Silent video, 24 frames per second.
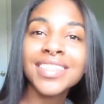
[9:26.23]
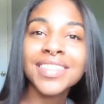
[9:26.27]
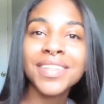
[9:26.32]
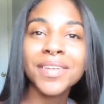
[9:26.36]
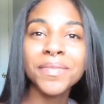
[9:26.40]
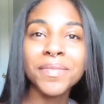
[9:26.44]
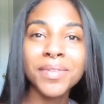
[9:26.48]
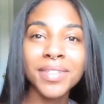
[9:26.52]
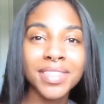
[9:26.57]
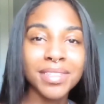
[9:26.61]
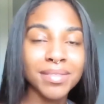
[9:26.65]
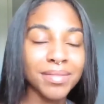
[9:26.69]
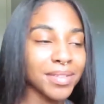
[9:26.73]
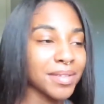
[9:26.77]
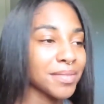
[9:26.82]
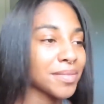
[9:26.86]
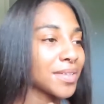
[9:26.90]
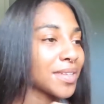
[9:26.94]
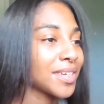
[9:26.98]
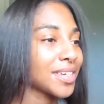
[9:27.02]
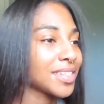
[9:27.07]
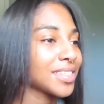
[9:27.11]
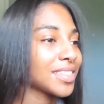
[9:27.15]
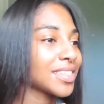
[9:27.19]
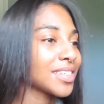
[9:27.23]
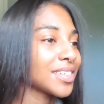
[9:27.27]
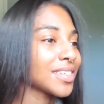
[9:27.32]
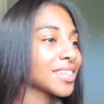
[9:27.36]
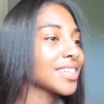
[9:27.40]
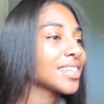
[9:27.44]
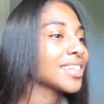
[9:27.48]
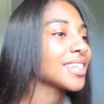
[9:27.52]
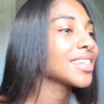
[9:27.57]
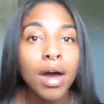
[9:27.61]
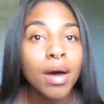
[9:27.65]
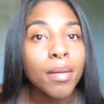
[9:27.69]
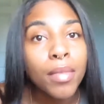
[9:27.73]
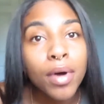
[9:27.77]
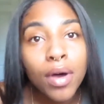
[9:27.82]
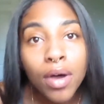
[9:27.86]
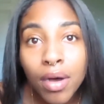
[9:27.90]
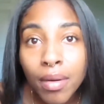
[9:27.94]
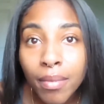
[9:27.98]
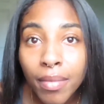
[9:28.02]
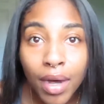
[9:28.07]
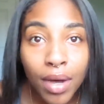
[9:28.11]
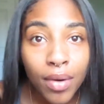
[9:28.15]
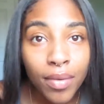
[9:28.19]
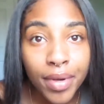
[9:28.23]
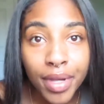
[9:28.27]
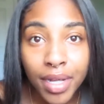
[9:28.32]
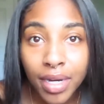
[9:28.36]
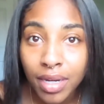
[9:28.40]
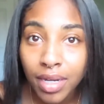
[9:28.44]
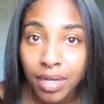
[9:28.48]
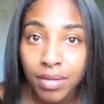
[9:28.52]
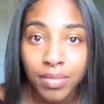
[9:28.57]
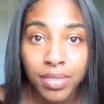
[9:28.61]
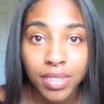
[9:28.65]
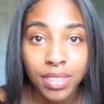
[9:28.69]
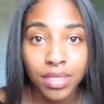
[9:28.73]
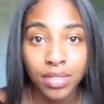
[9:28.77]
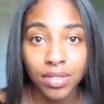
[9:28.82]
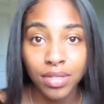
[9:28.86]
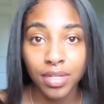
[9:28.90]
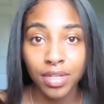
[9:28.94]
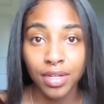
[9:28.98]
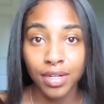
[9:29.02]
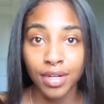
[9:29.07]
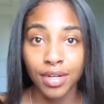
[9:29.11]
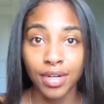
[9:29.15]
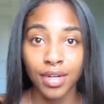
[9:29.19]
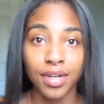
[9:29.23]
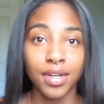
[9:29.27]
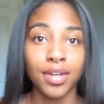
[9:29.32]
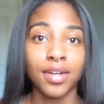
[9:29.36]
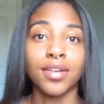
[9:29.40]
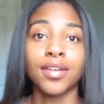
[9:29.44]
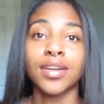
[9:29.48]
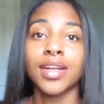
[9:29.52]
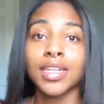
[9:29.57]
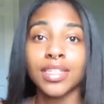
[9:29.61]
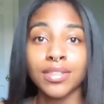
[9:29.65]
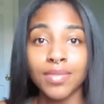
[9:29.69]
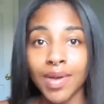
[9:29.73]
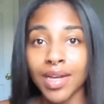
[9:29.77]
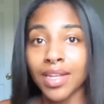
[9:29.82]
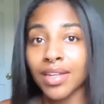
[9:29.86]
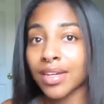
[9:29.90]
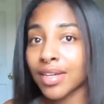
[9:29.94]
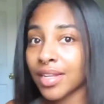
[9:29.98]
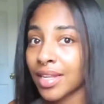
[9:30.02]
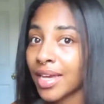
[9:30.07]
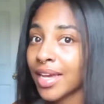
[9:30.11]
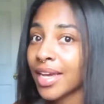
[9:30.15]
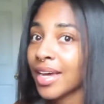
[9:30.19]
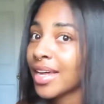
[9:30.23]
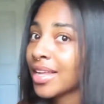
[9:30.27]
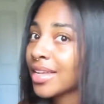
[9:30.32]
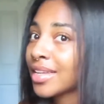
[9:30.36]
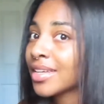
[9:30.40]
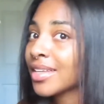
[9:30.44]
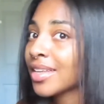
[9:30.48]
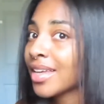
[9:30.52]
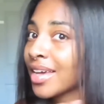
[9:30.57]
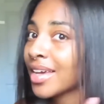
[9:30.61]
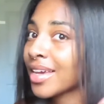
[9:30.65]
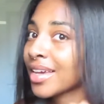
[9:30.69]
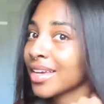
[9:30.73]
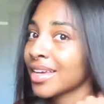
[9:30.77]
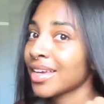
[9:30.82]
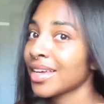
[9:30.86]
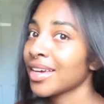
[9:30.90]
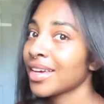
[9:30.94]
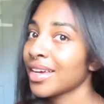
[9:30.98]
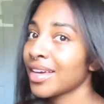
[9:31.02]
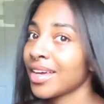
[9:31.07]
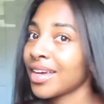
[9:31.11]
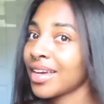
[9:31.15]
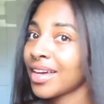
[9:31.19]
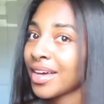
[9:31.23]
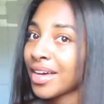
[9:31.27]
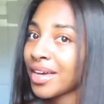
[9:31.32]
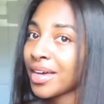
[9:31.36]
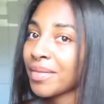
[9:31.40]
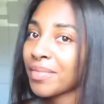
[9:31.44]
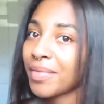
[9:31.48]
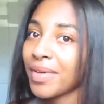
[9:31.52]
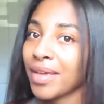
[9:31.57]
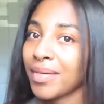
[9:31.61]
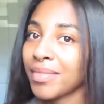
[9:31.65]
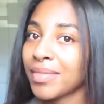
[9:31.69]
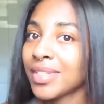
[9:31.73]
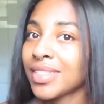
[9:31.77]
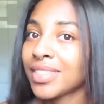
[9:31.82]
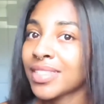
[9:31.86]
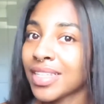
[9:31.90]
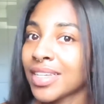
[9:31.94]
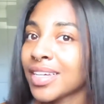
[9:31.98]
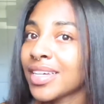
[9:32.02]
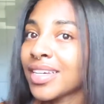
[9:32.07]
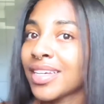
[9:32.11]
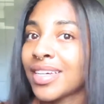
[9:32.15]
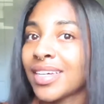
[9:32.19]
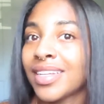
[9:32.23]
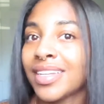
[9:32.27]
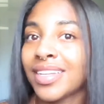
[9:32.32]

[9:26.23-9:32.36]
let me put some lip gloss on. I'm on my way to come steal your girl. That's what I look like. I look like a baby stud.